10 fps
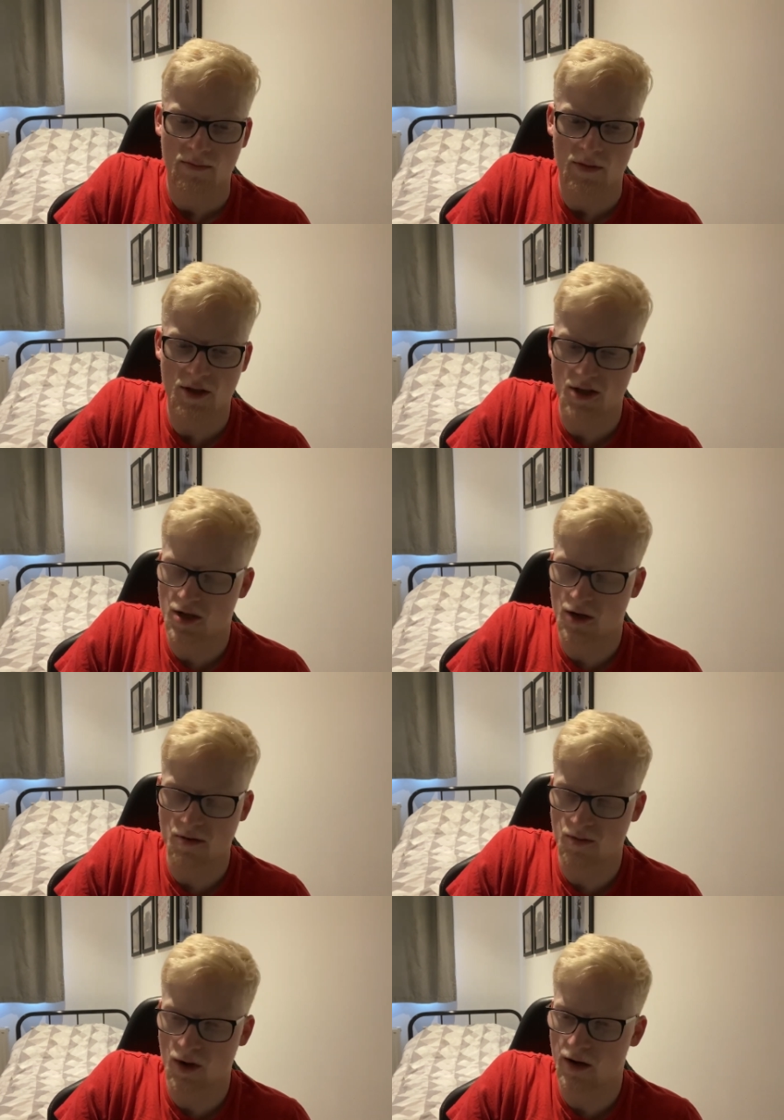It just
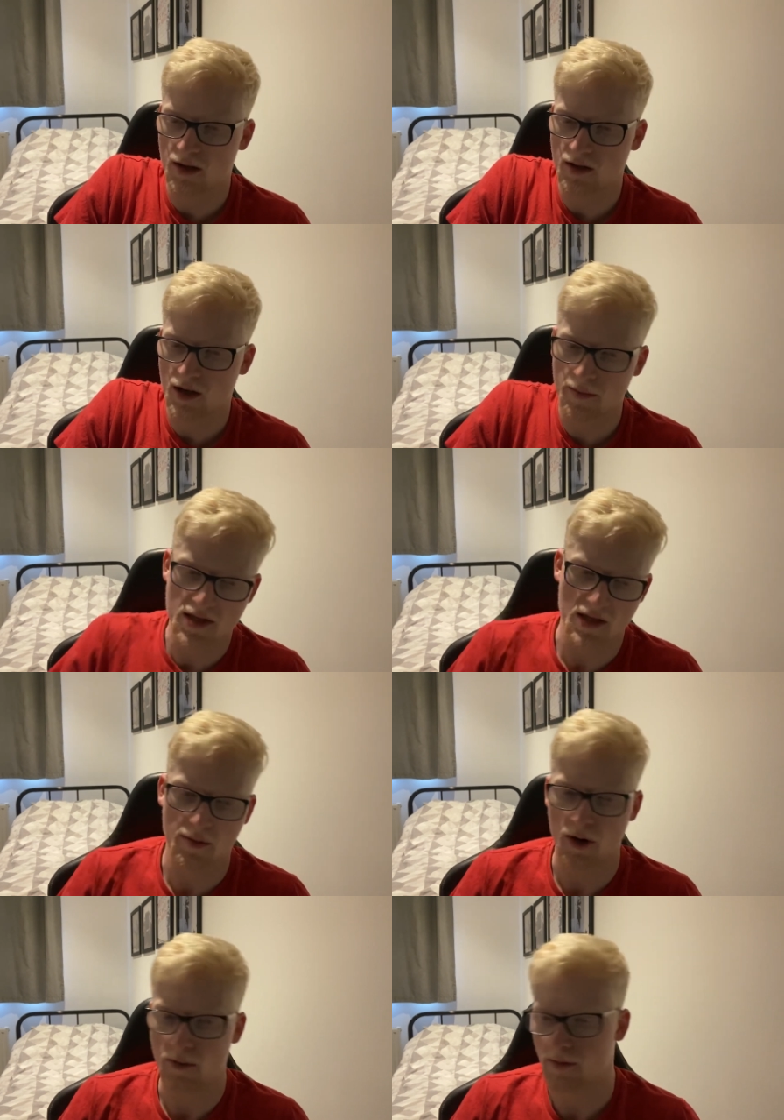shows where the club is at the
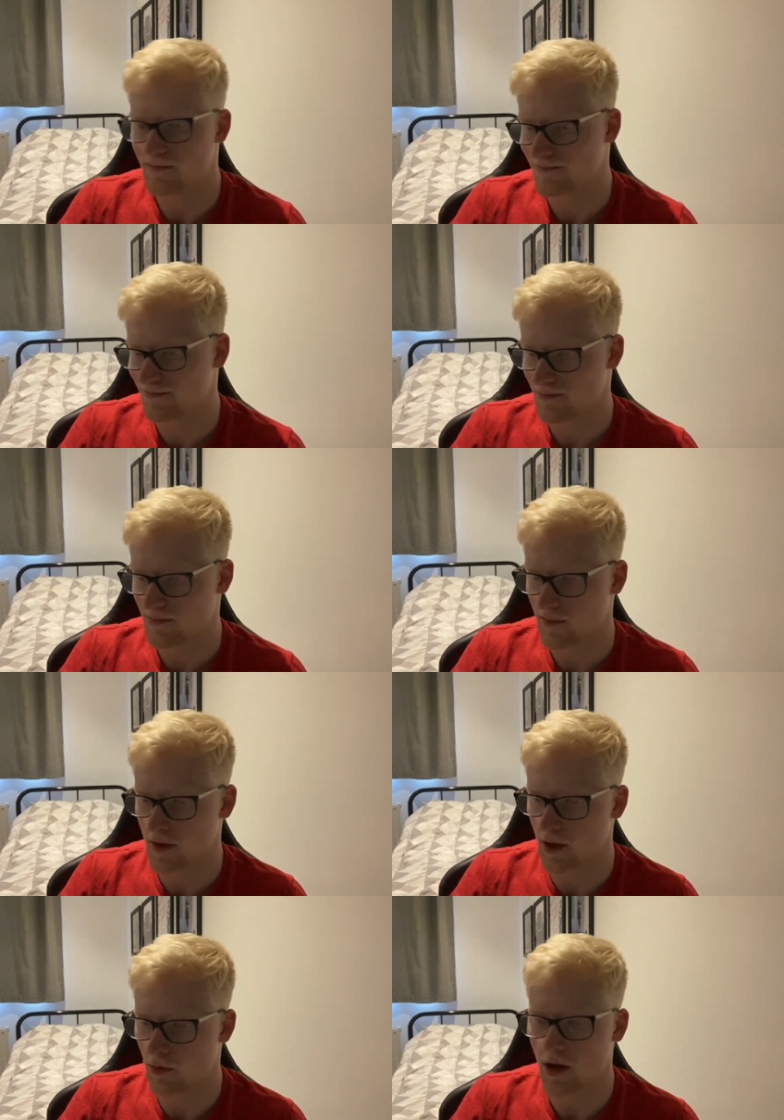moment,
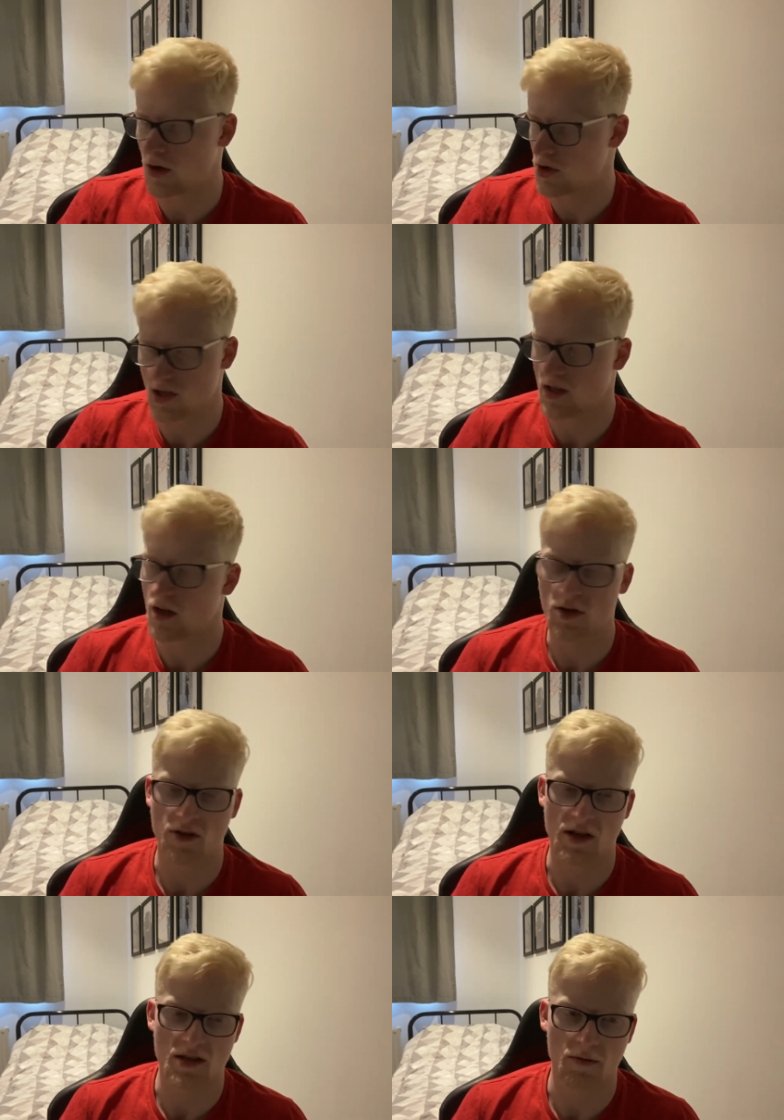that we are just an
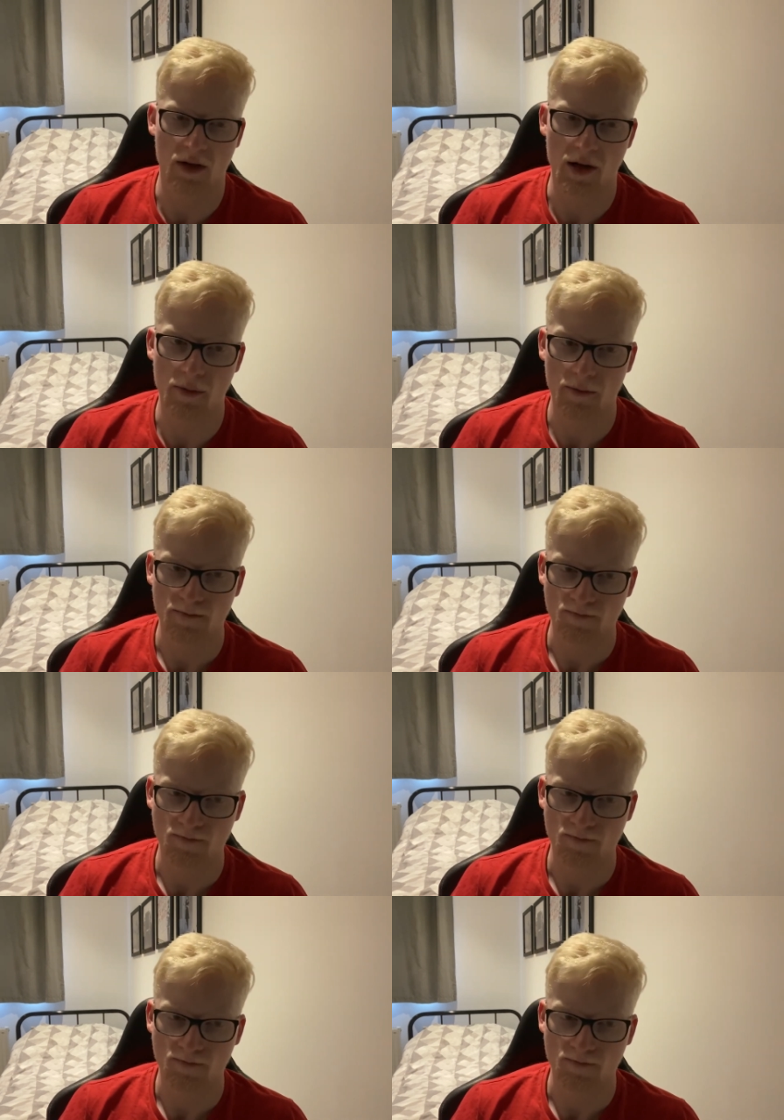unattractive club.